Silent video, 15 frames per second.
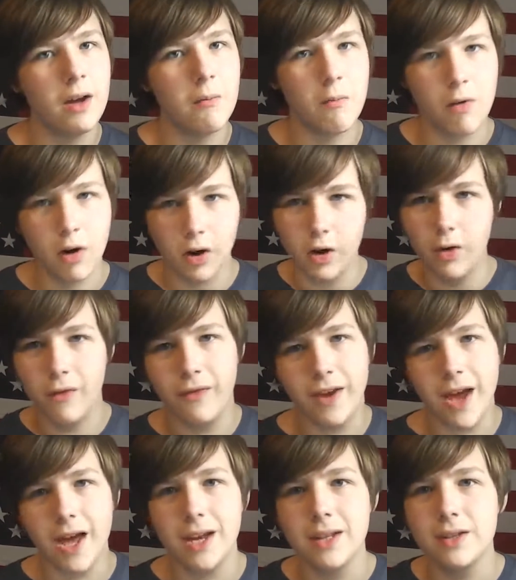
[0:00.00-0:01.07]
more
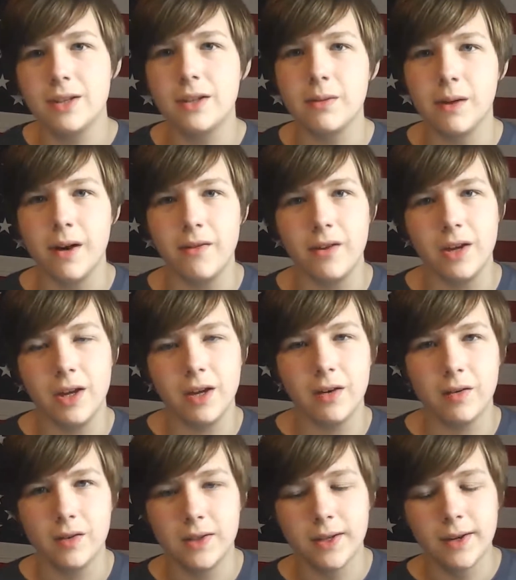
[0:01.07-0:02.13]
goofy edits to my
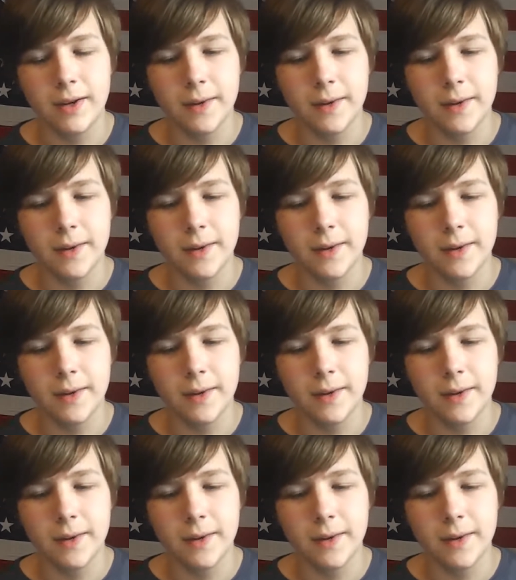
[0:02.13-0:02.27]
videos.